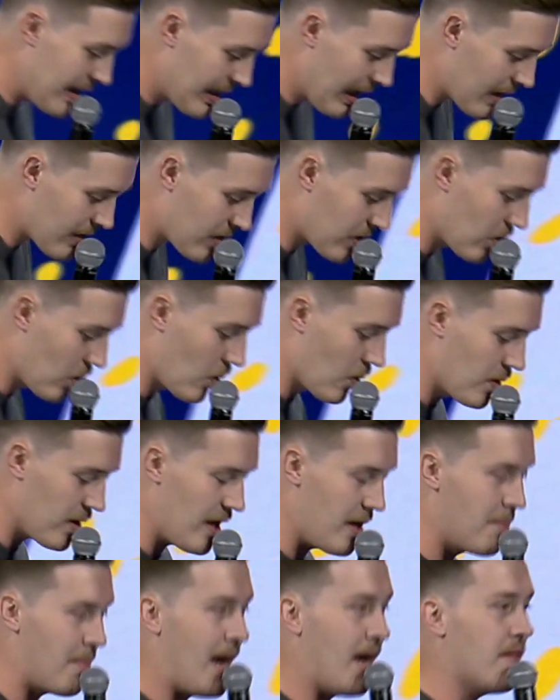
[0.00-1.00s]
And that thorn
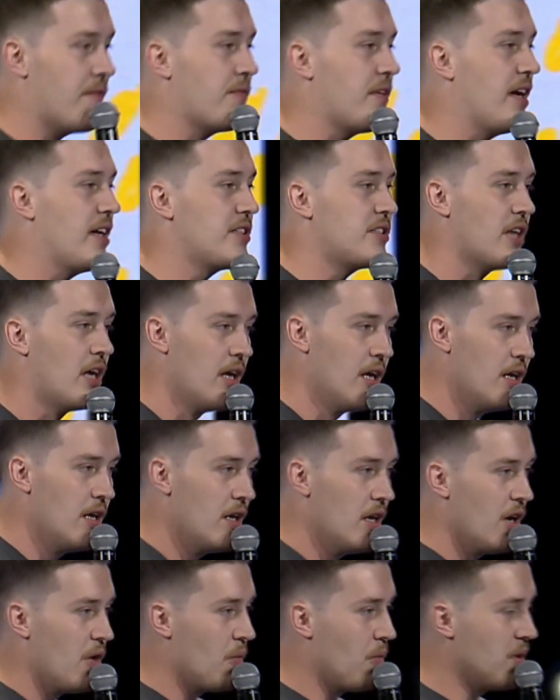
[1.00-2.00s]
in my flesh
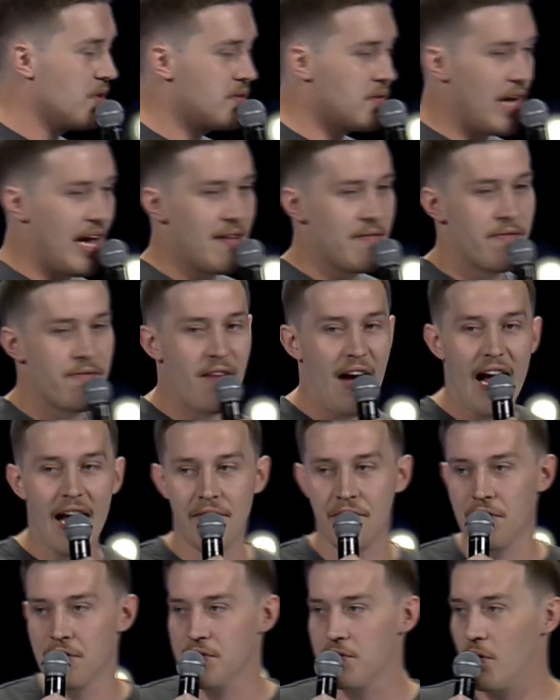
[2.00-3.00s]
was at
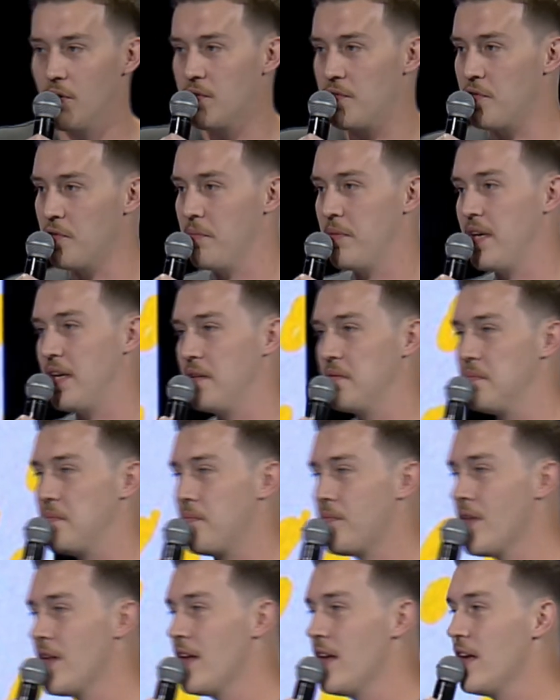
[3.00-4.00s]
five years old for me.
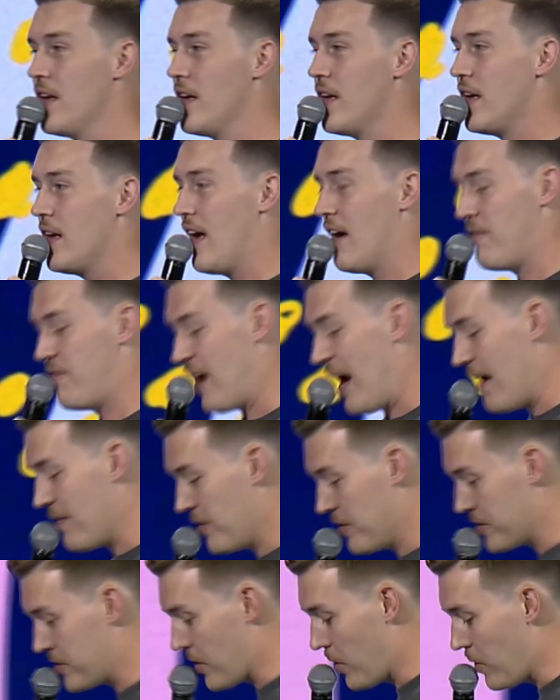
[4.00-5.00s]
At five
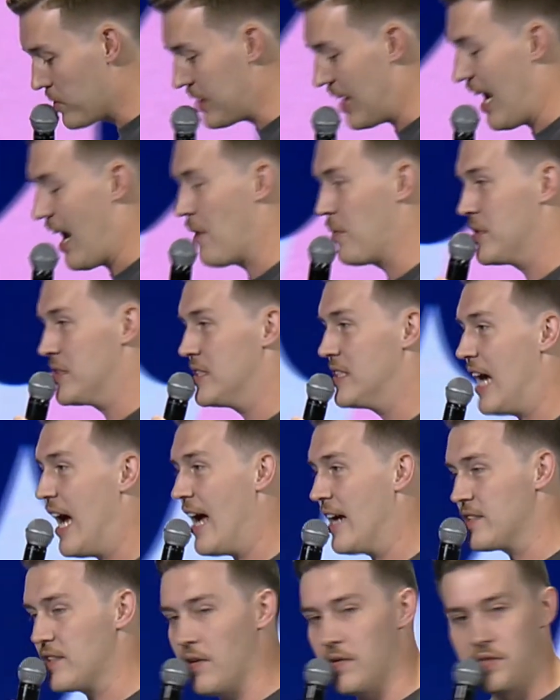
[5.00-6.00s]
years old, I was
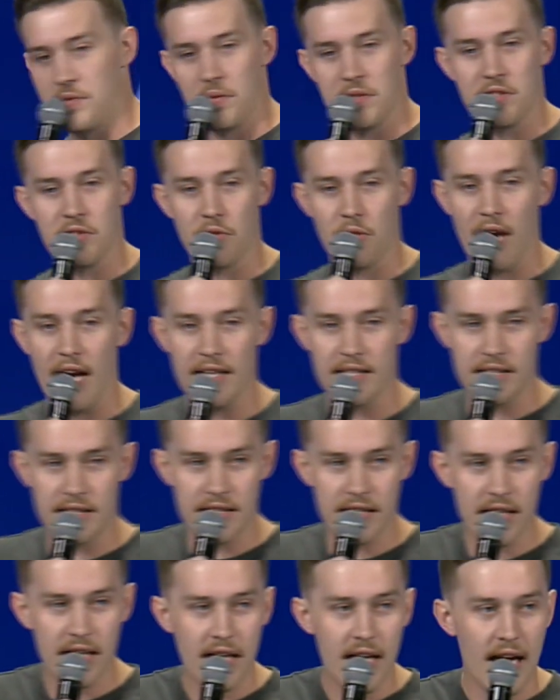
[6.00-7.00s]
diagnosed with
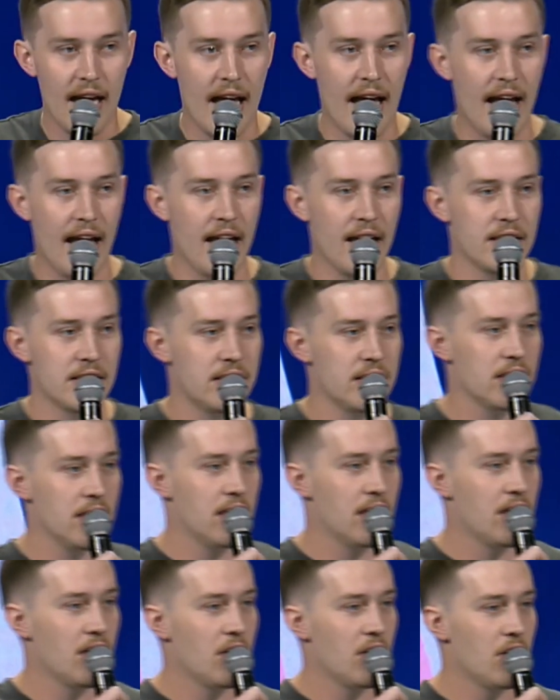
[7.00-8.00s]
Tourette's. And
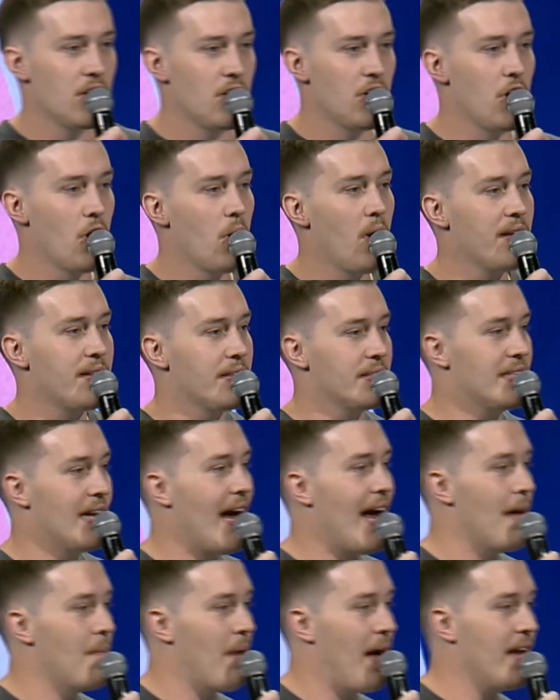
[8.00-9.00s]
you know, at the
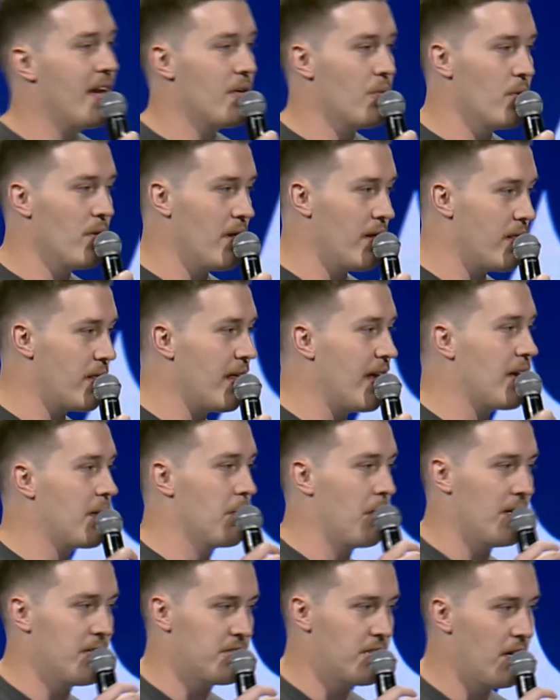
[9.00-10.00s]
time, I didn't really think
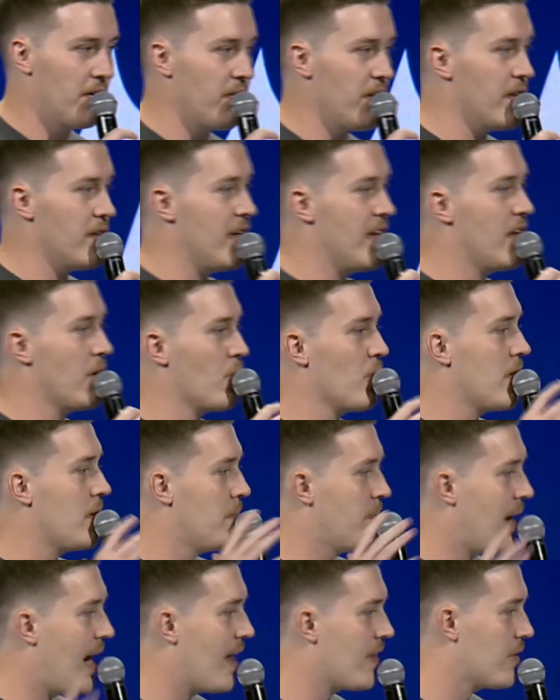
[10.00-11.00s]
much of it, and it didn't really
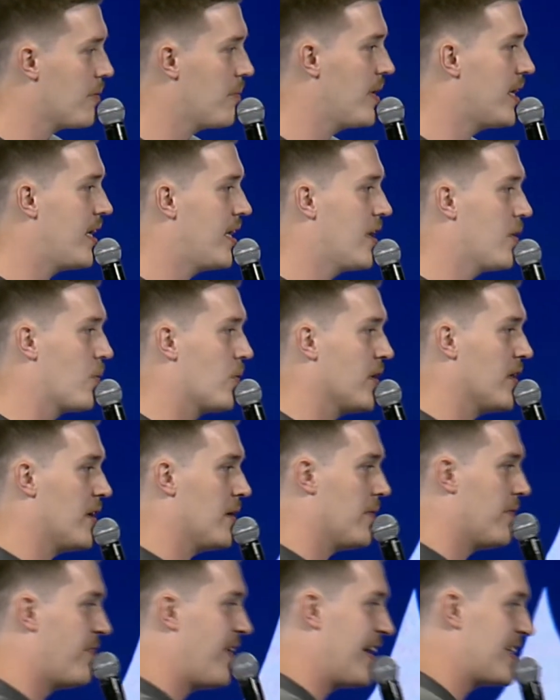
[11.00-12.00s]
bother me, it didn't really
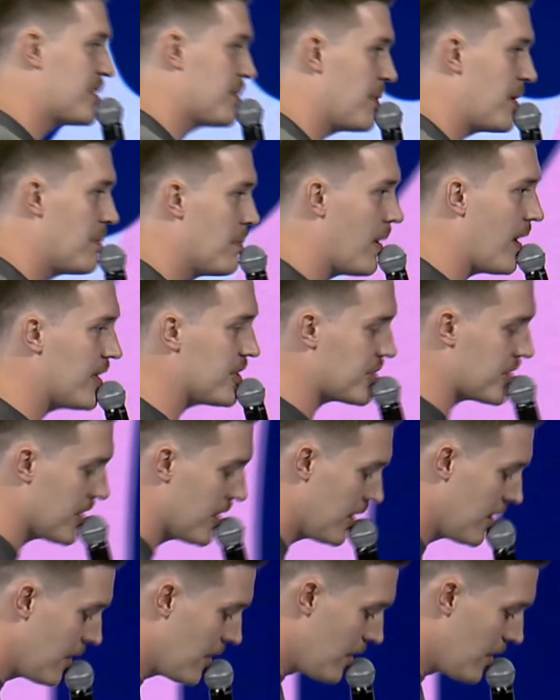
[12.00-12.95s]
affect me much.